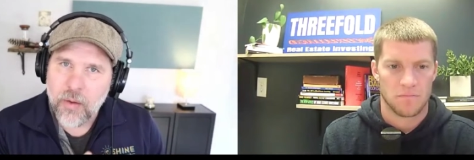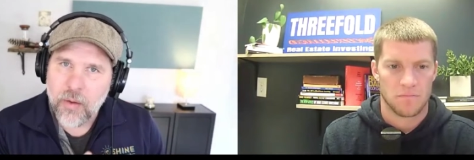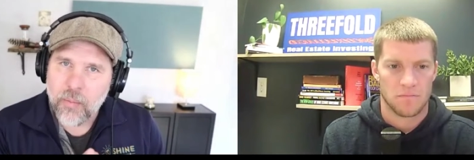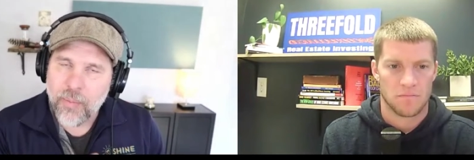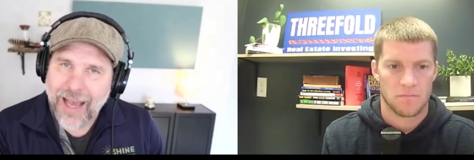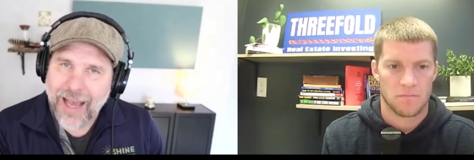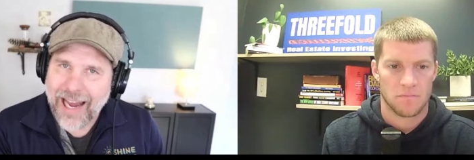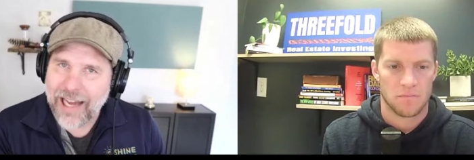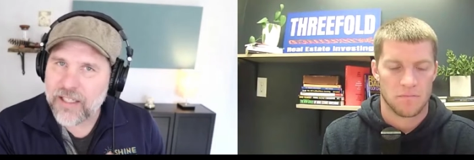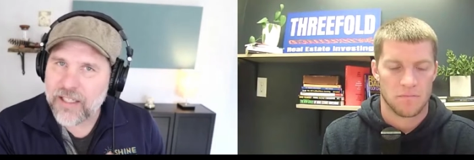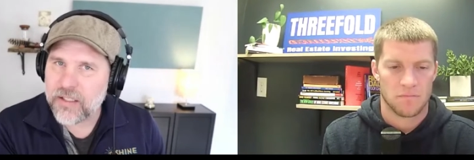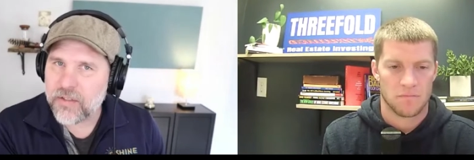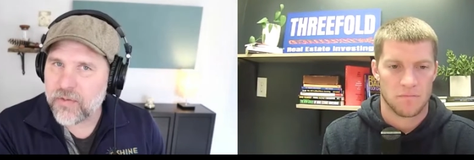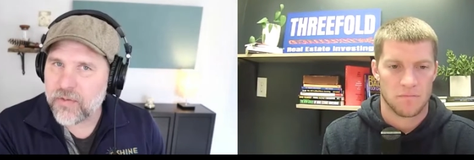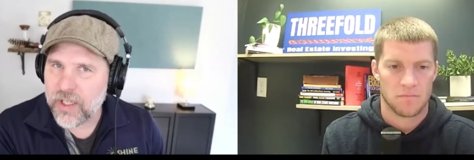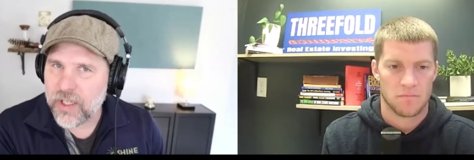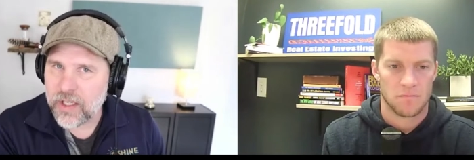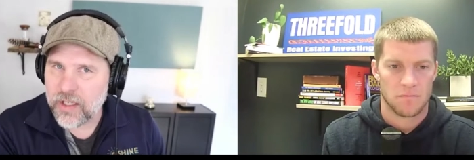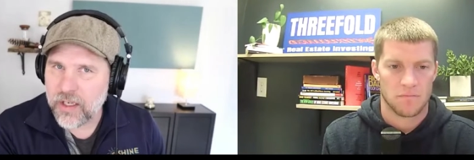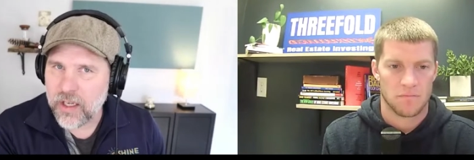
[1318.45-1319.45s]

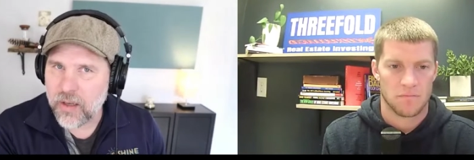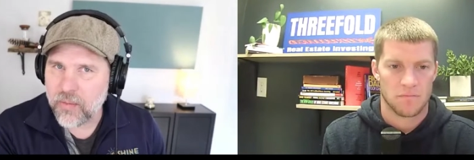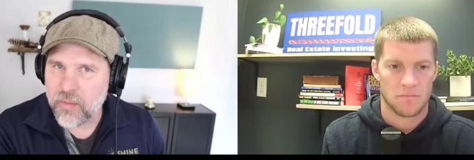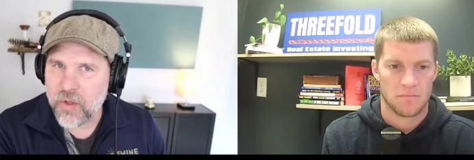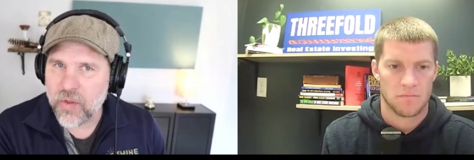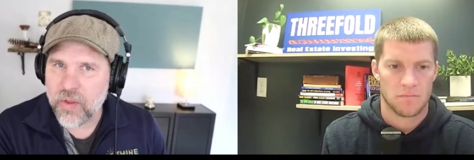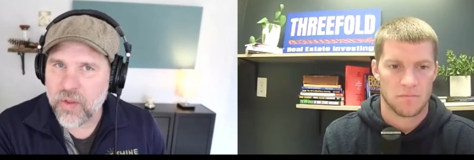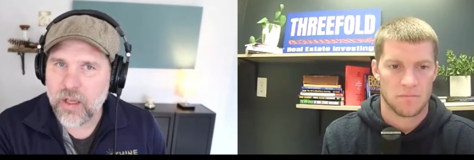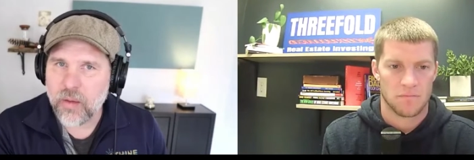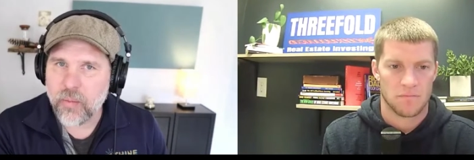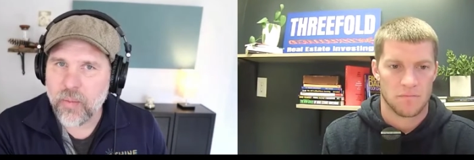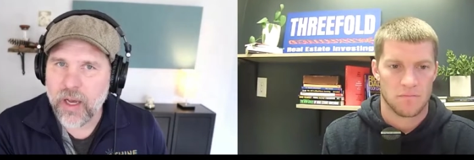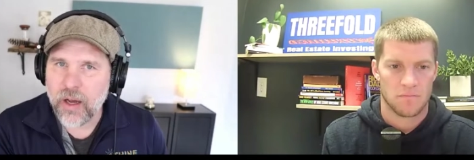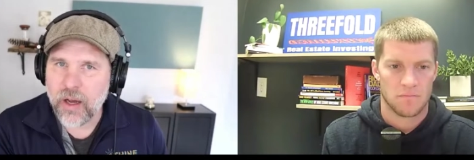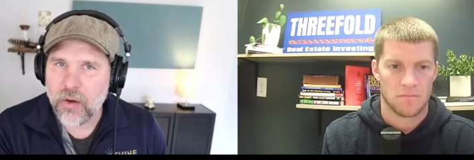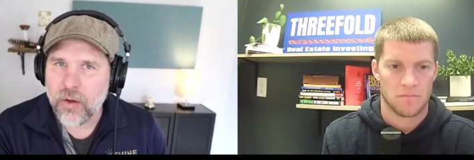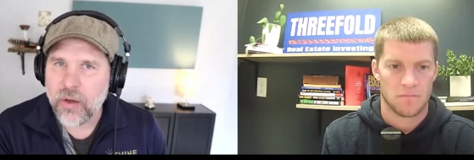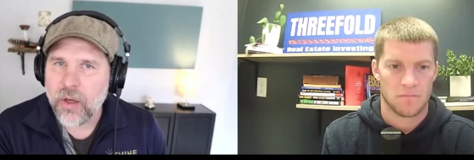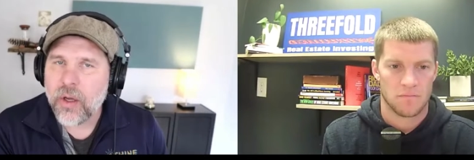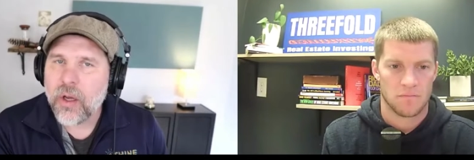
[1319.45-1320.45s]
Speaker 1: passive income. You think
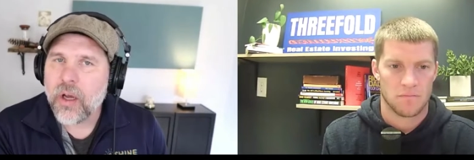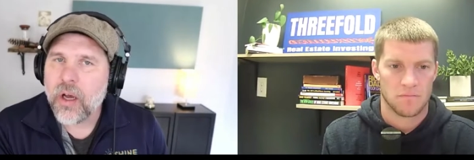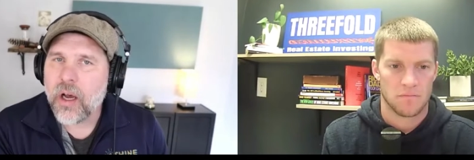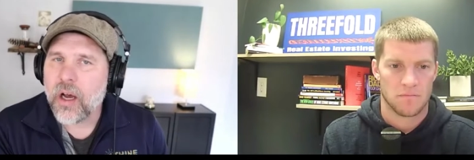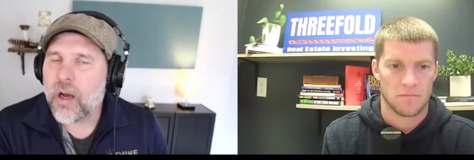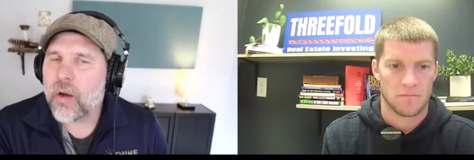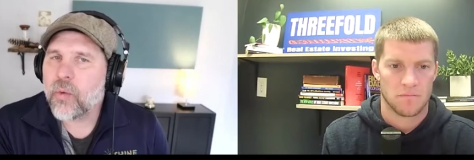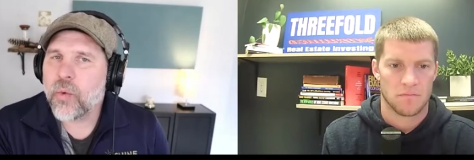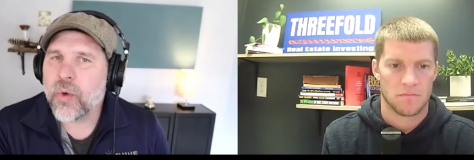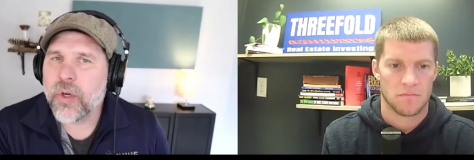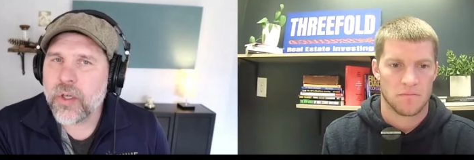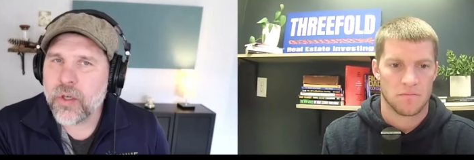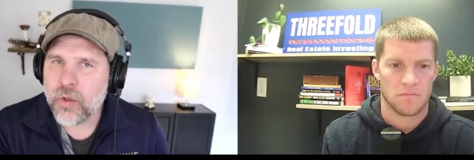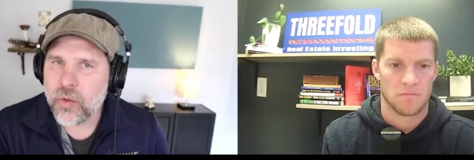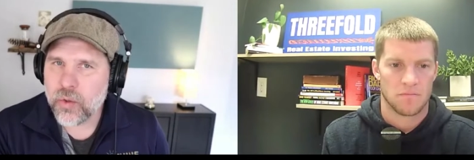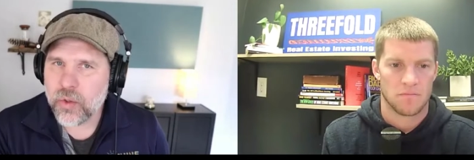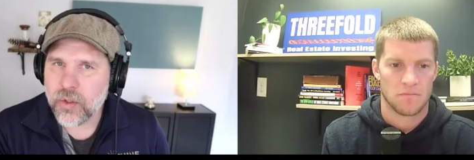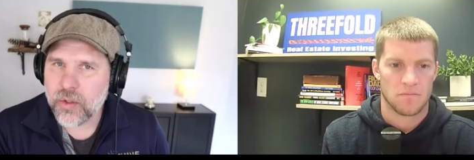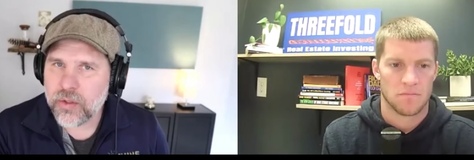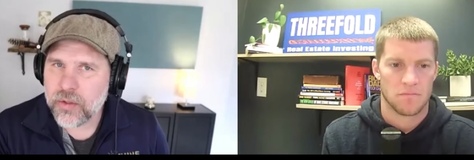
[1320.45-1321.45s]
about uh,
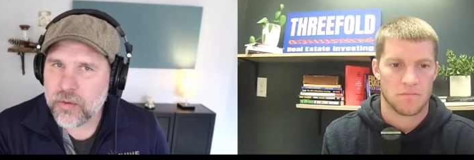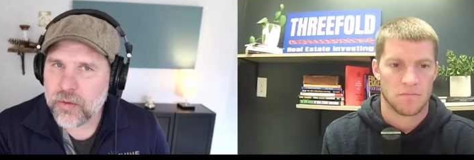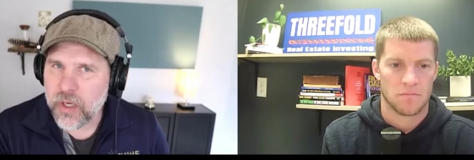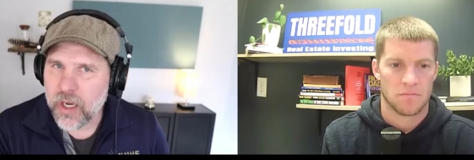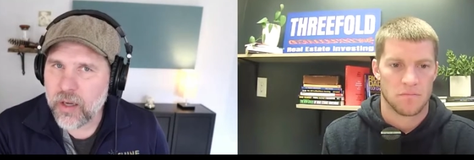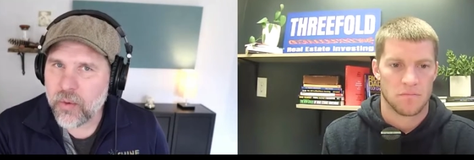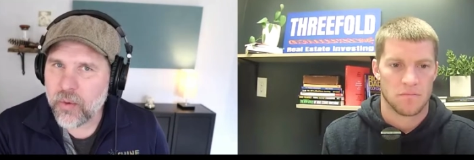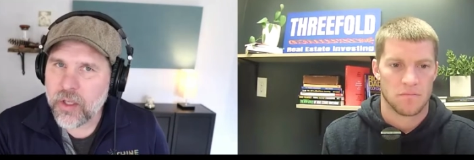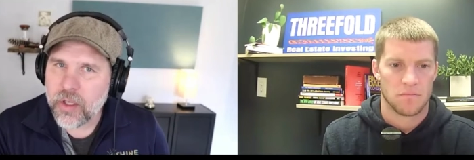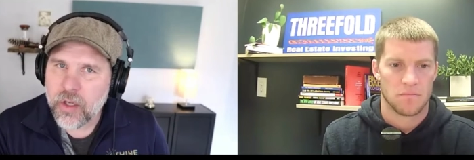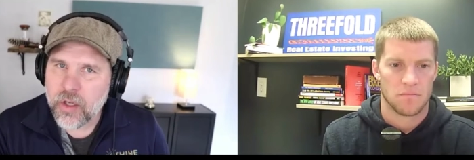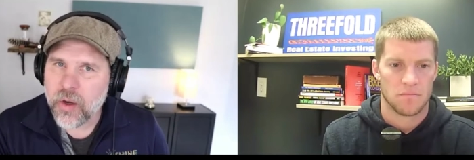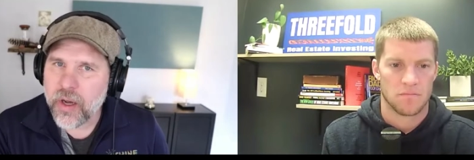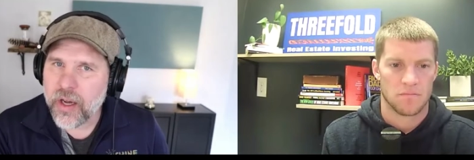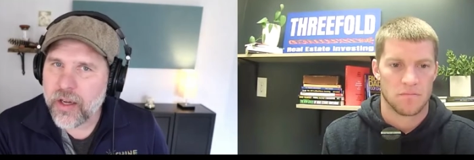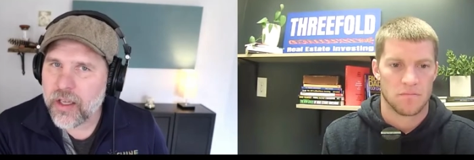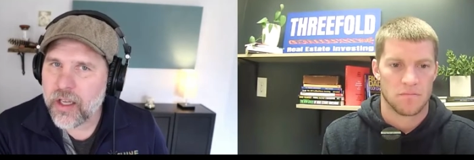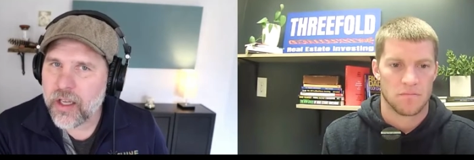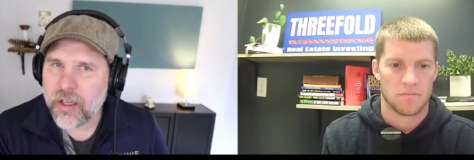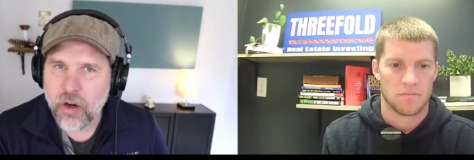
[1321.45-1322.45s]
renewals, right? When you go
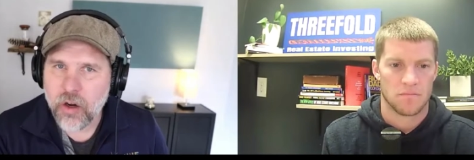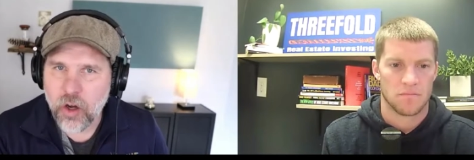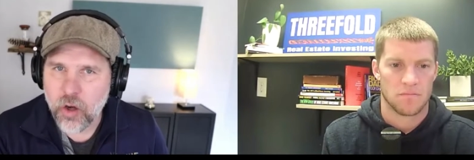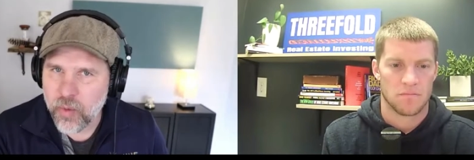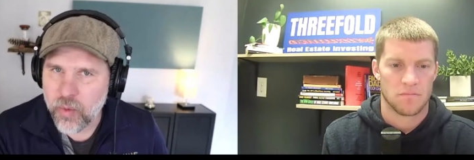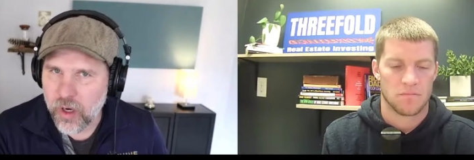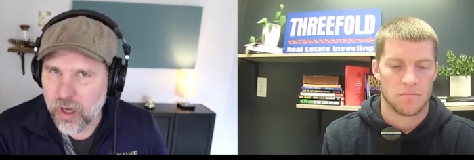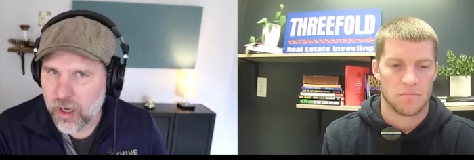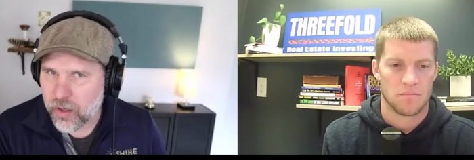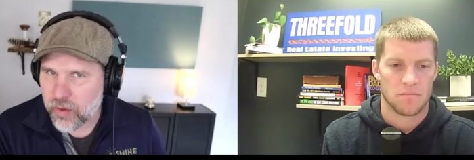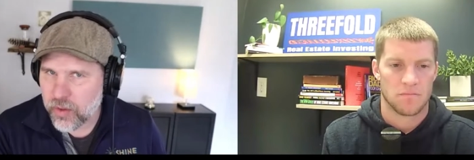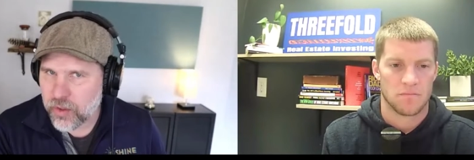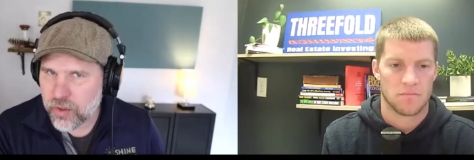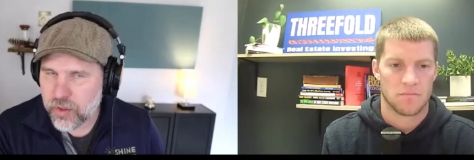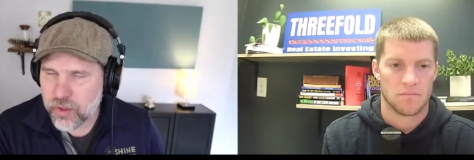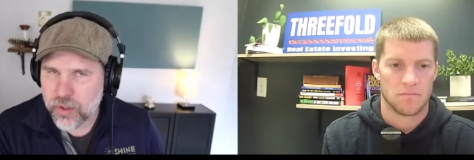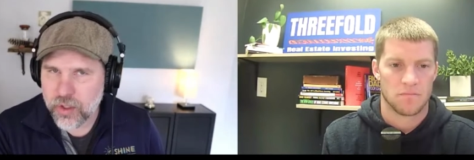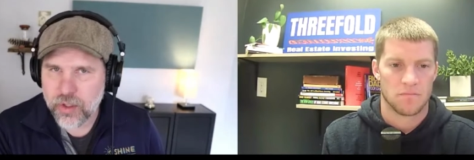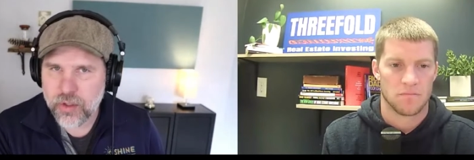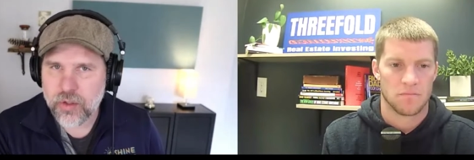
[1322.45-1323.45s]
out and get your home and auto
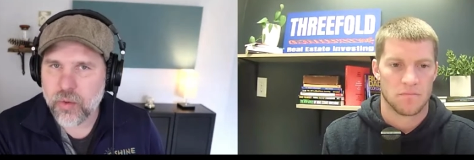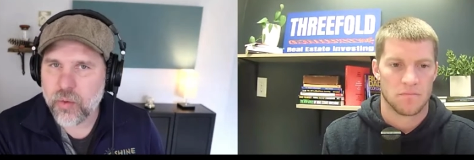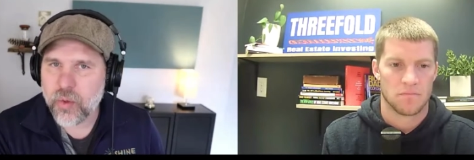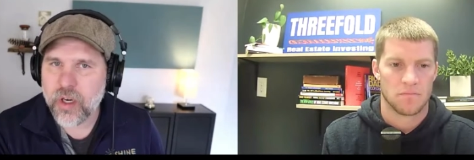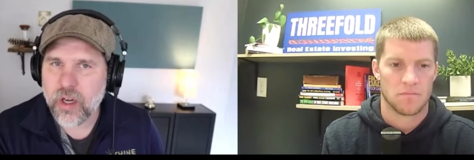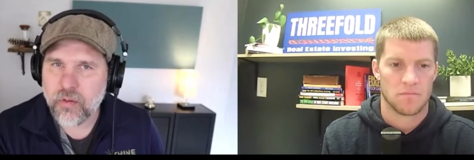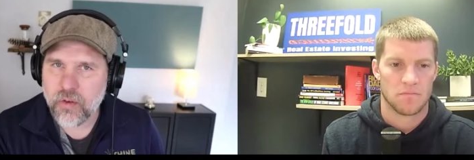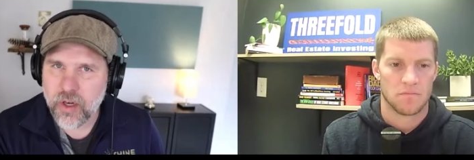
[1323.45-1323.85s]
insurance or whatever